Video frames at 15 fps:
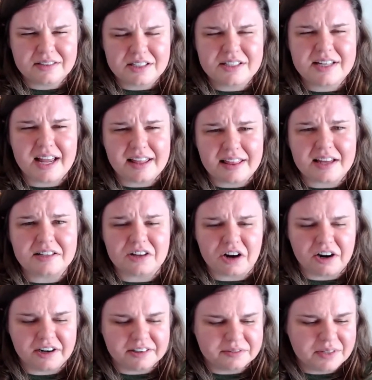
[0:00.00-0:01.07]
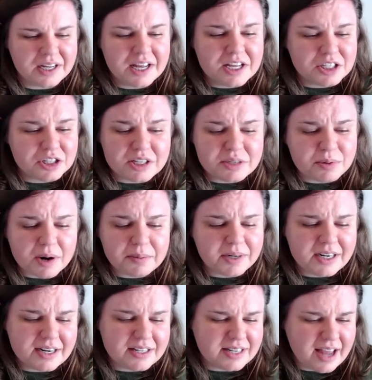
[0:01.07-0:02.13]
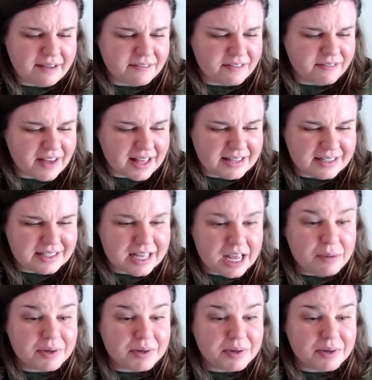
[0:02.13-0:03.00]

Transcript: take that to heart. So this property doesn't have a fence,